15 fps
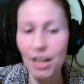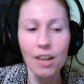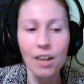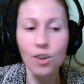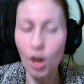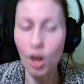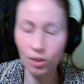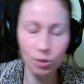
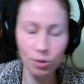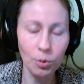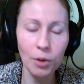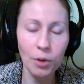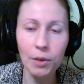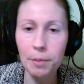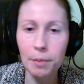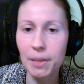not to
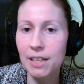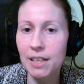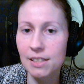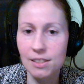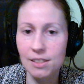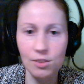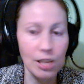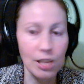worry, because
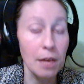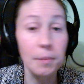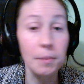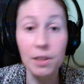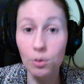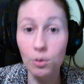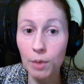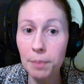there's going to be the
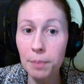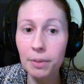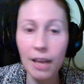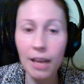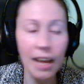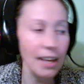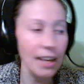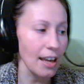
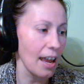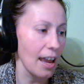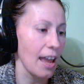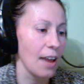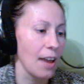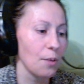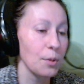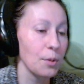replay
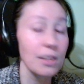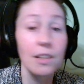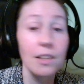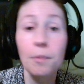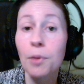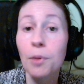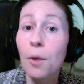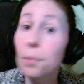and with the
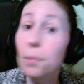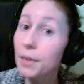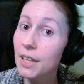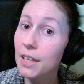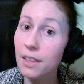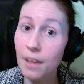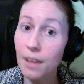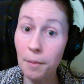
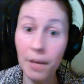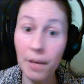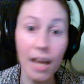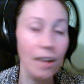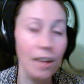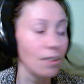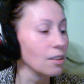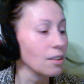appropriate
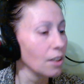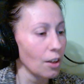thumbnail